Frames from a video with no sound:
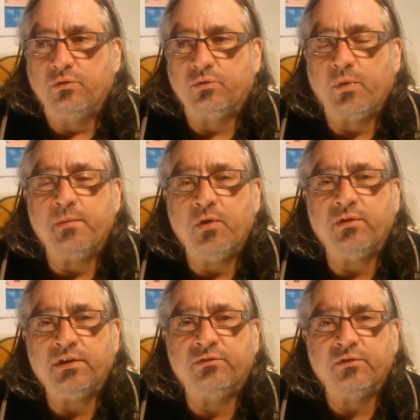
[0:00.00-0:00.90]

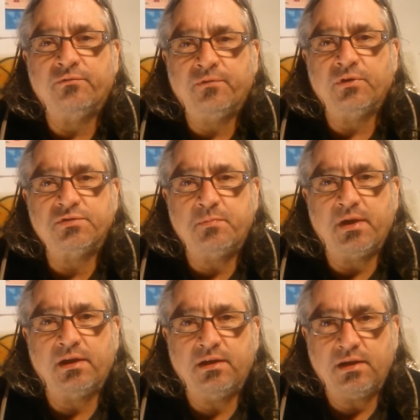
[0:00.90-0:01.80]
Swaybone is the first
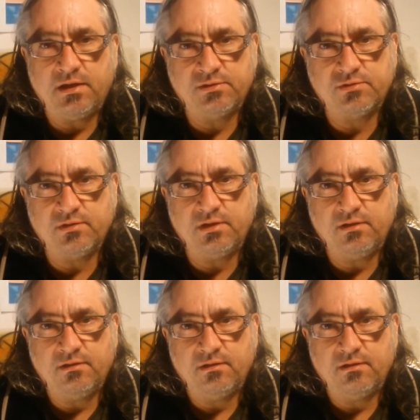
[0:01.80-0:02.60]
band in history